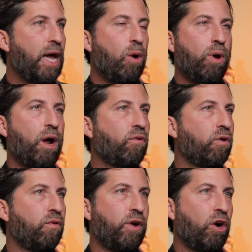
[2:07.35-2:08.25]
in
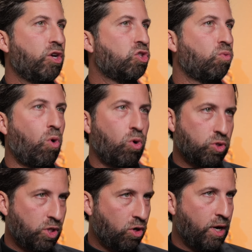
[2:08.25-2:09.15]
whatever various
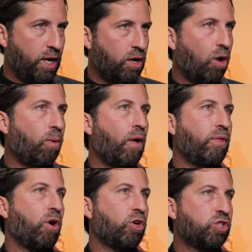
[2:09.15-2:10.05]
roles they're in around
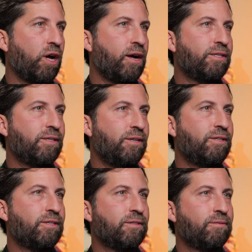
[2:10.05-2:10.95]
the
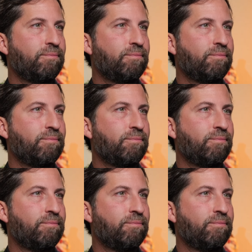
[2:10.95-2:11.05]
Archdiocese.